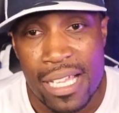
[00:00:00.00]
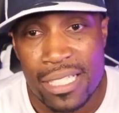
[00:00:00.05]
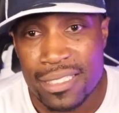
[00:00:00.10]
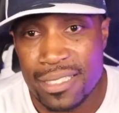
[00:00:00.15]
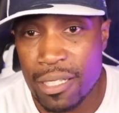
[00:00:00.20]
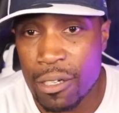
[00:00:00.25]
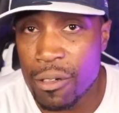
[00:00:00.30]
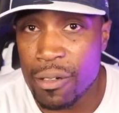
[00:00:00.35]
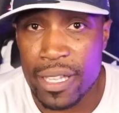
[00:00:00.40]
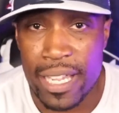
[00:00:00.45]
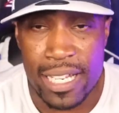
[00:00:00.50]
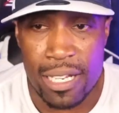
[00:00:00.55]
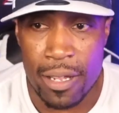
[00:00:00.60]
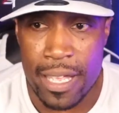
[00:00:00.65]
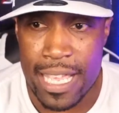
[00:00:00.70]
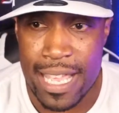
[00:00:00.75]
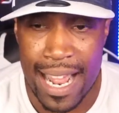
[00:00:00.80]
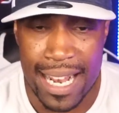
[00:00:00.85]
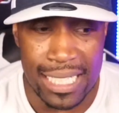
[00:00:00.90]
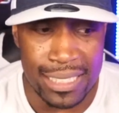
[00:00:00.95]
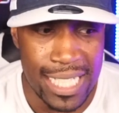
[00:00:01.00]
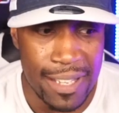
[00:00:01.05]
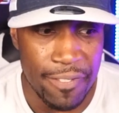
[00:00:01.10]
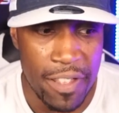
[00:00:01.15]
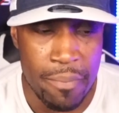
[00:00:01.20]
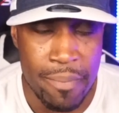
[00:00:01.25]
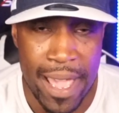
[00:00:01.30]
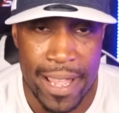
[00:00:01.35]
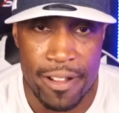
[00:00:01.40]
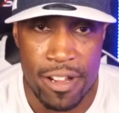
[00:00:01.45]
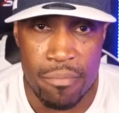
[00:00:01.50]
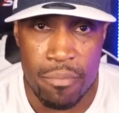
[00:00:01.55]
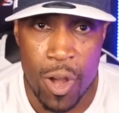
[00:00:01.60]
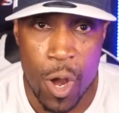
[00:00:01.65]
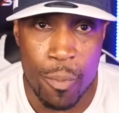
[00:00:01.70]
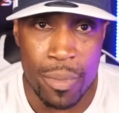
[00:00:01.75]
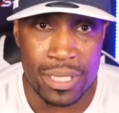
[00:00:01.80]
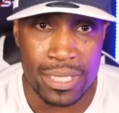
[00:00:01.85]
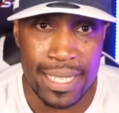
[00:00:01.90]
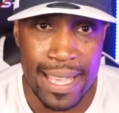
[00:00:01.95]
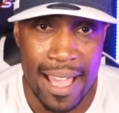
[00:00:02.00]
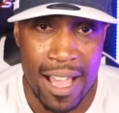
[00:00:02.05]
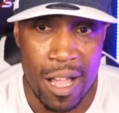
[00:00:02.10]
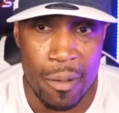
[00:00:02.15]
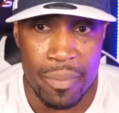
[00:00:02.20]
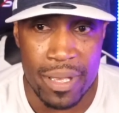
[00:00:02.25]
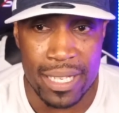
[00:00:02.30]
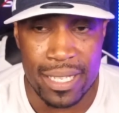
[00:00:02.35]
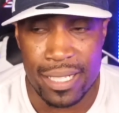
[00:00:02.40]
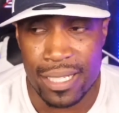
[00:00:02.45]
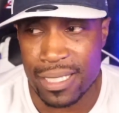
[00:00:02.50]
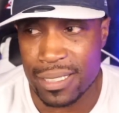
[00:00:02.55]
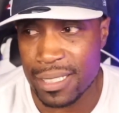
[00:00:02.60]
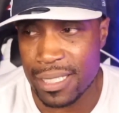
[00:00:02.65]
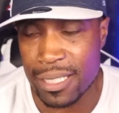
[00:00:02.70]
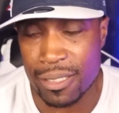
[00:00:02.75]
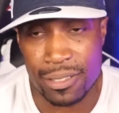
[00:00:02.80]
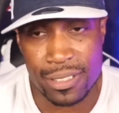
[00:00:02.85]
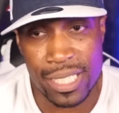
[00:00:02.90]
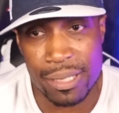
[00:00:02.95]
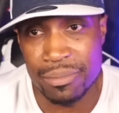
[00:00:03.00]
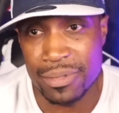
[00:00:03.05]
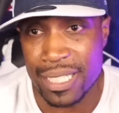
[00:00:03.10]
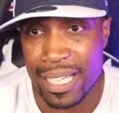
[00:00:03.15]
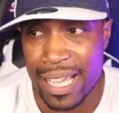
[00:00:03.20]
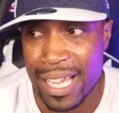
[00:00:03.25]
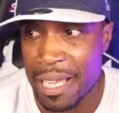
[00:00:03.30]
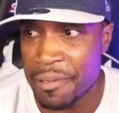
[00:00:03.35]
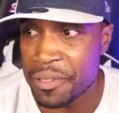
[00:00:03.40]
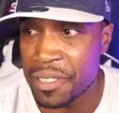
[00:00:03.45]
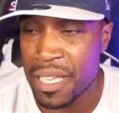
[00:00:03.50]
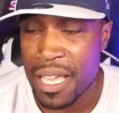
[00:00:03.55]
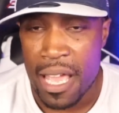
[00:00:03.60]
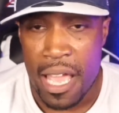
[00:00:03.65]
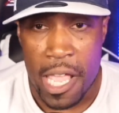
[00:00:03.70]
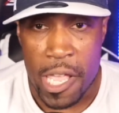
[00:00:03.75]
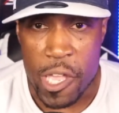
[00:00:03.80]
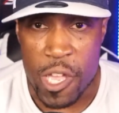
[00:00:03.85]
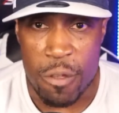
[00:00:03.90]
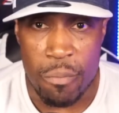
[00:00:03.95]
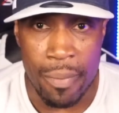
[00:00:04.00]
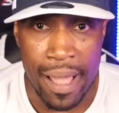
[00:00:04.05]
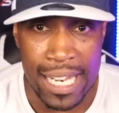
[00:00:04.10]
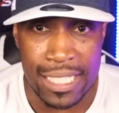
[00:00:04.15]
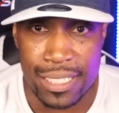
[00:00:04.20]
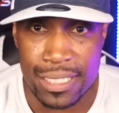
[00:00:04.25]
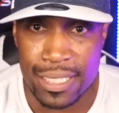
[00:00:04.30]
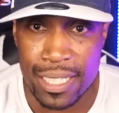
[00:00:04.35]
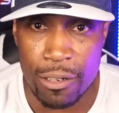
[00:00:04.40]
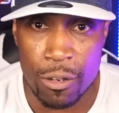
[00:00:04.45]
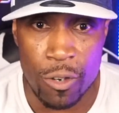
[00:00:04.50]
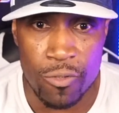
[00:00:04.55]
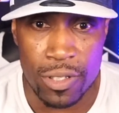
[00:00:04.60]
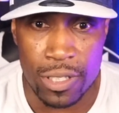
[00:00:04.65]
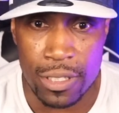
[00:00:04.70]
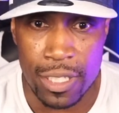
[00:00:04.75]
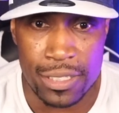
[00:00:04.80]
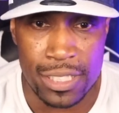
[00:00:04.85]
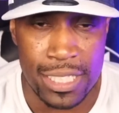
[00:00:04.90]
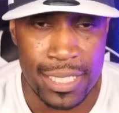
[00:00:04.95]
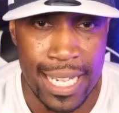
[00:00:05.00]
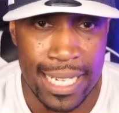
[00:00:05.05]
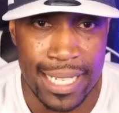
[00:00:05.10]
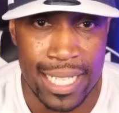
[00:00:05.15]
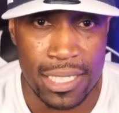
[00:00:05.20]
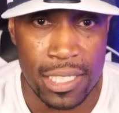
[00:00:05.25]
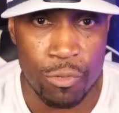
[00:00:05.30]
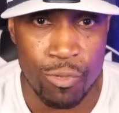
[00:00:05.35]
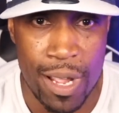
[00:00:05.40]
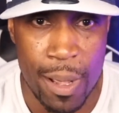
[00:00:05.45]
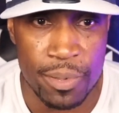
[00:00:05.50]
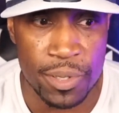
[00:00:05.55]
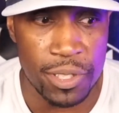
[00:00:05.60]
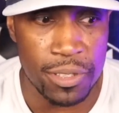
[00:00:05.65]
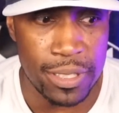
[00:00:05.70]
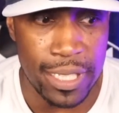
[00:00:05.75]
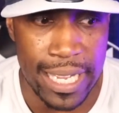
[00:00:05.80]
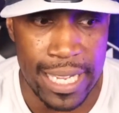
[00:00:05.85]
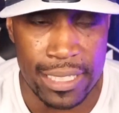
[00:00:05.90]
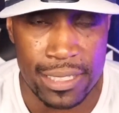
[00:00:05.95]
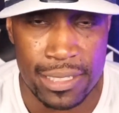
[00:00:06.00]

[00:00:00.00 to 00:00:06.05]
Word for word: So, you know, you got to definitely make your moments count because, you know, sometimes you might just get overlooked and not get the reps you need.